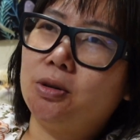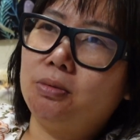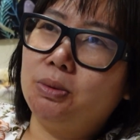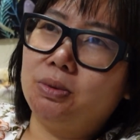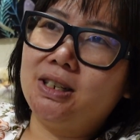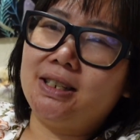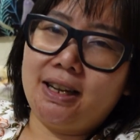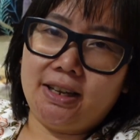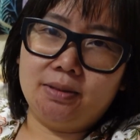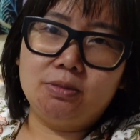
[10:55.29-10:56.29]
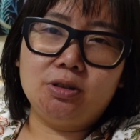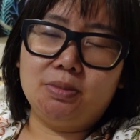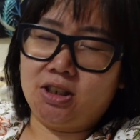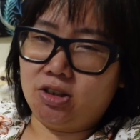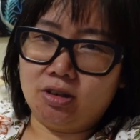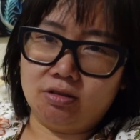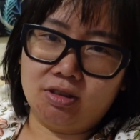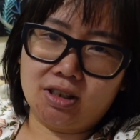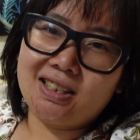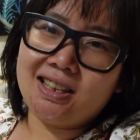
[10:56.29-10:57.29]
we wouldn't take him to
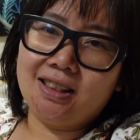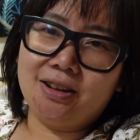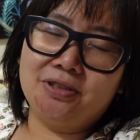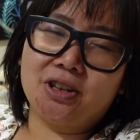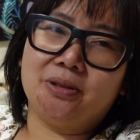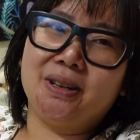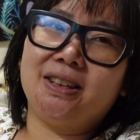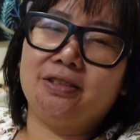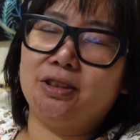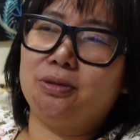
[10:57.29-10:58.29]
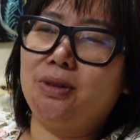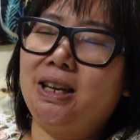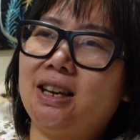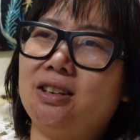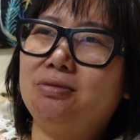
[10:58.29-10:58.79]
McDonald's because he loves going there in the weekend,